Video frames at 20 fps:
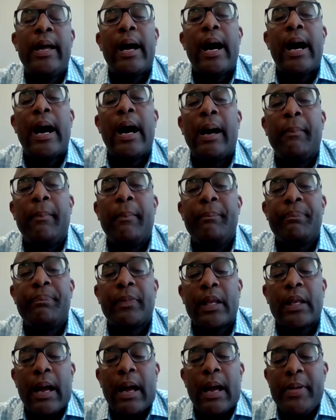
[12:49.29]

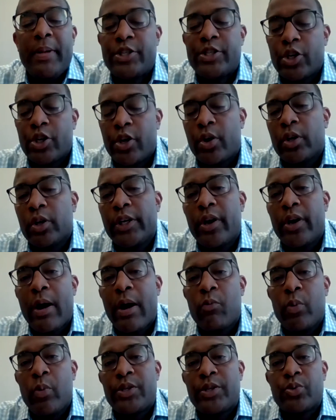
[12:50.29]
I mentioned earlier, I
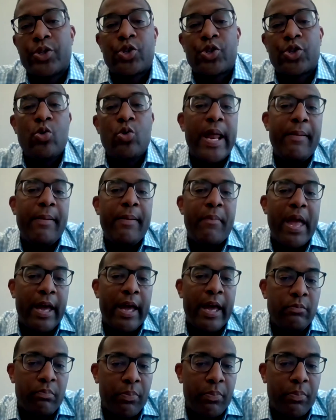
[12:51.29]
went to a school named
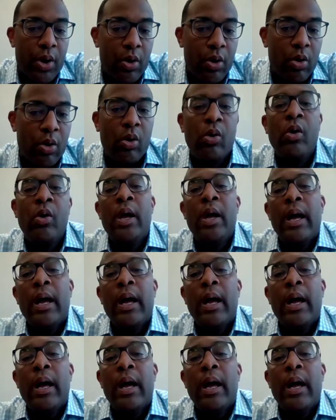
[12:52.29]
Edinburgh.